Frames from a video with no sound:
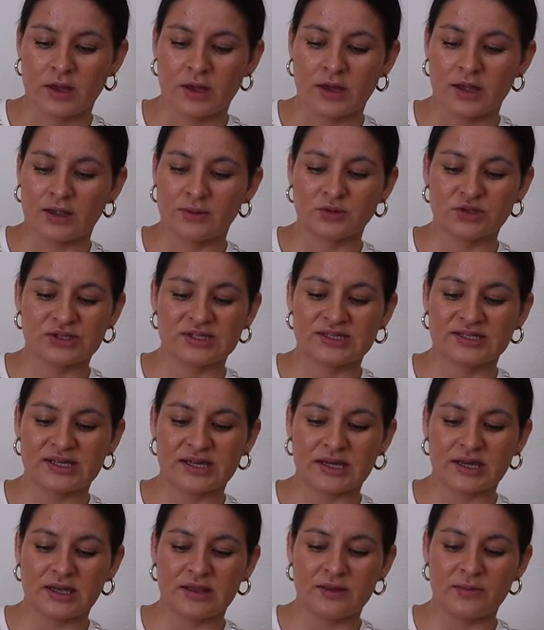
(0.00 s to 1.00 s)
And I'm just
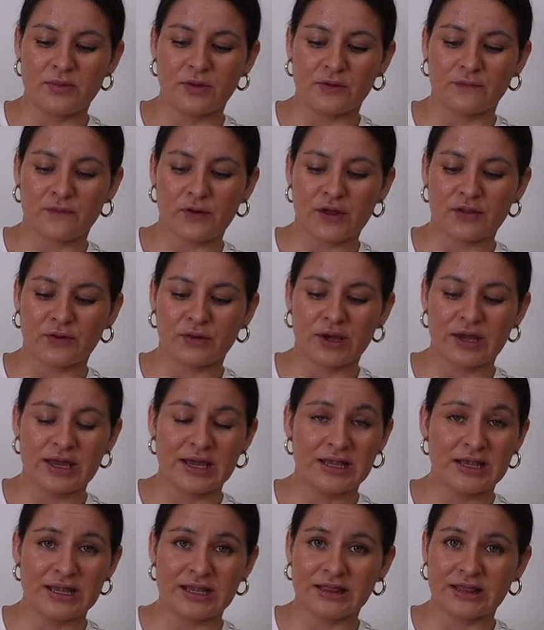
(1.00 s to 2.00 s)
sticking the milk frother
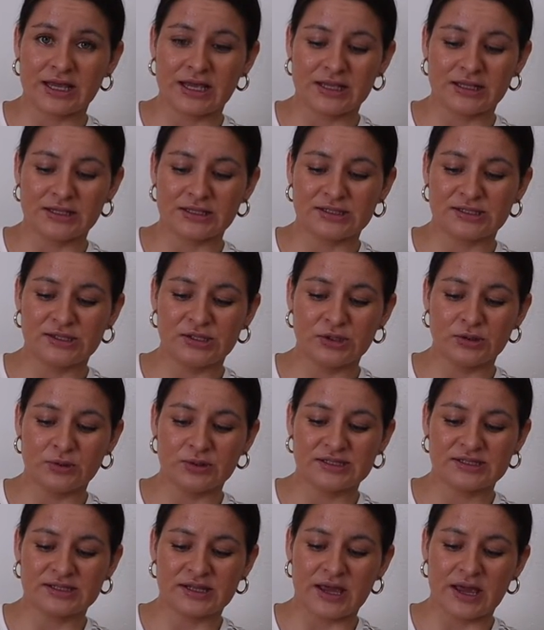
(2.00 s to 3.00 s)
in and letting it do
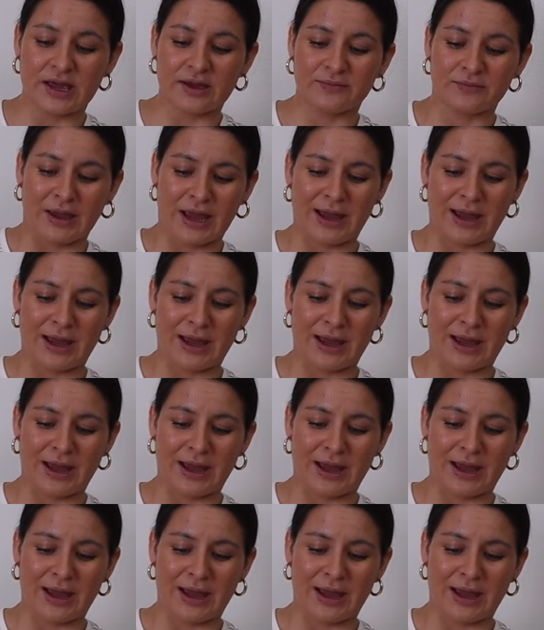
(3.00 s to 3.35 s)
its thing.